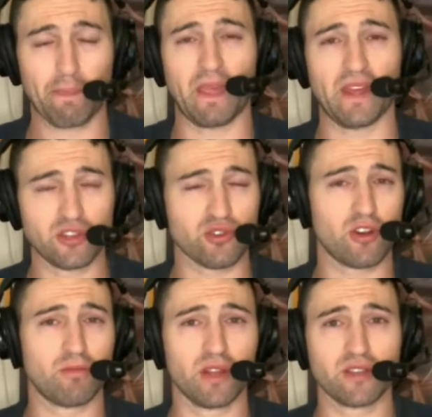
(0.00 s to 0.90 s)
and the
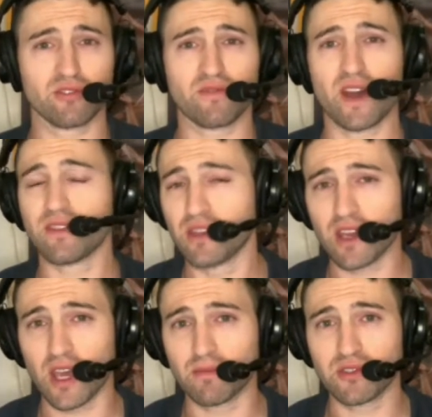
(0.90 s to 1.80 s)
Trailblazers finally
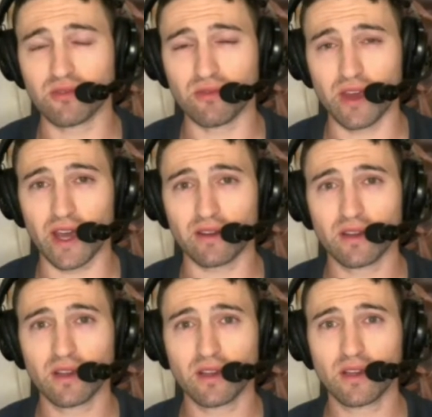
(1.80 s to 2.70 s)
came to that
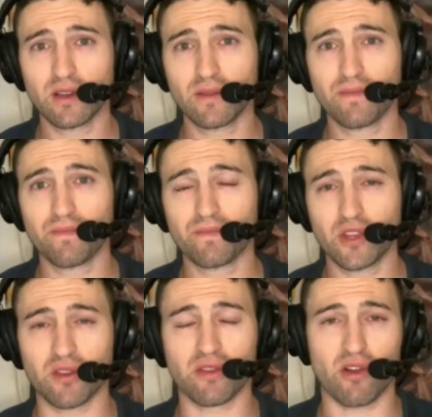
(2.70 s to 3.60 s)

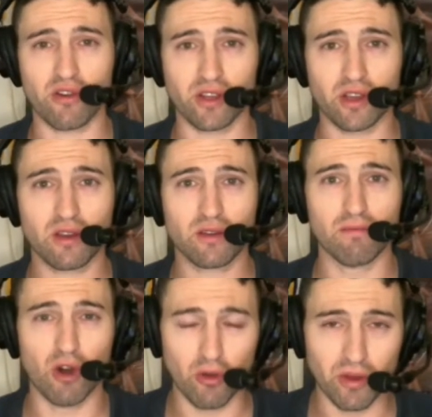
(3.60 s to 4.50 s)
cathartic
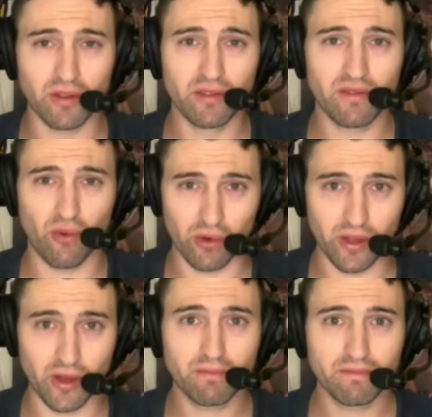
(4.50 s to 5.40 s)
moment for
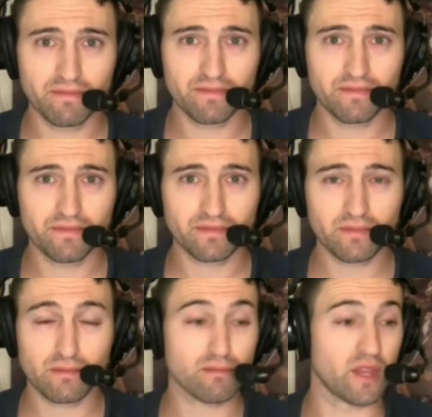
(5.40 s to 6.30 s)
them.
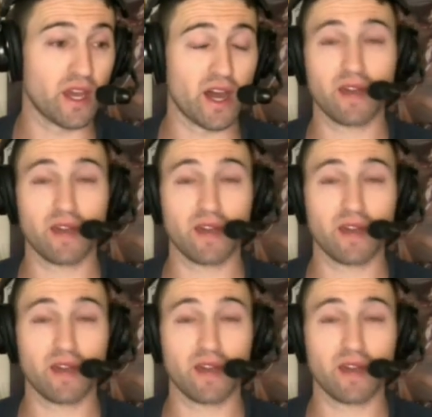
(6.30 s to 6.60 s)
And I